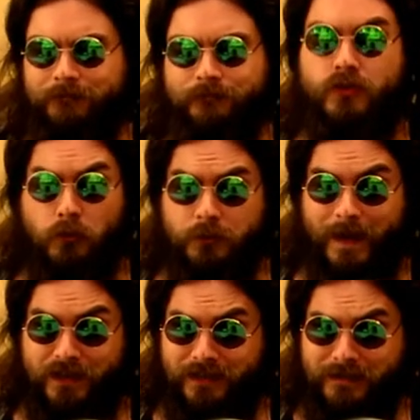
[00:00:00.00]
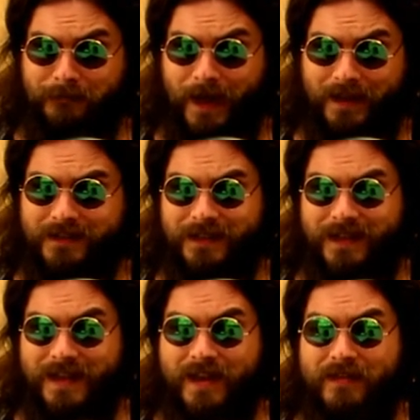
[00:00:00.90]
So special, in fact,
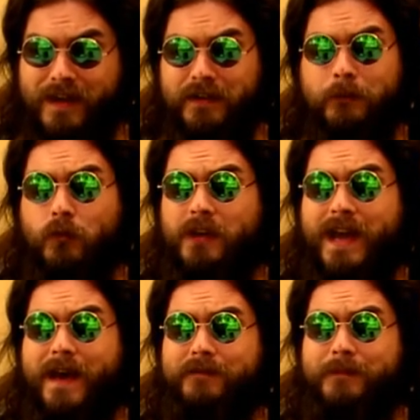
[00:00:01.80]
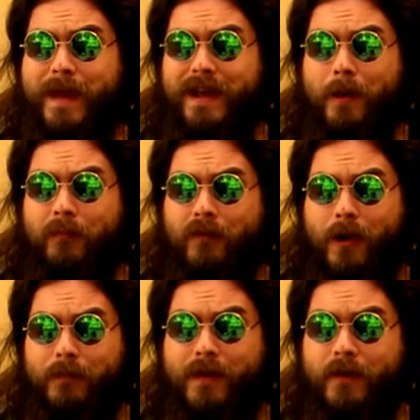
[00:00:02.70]
that I'm going to have to make a prop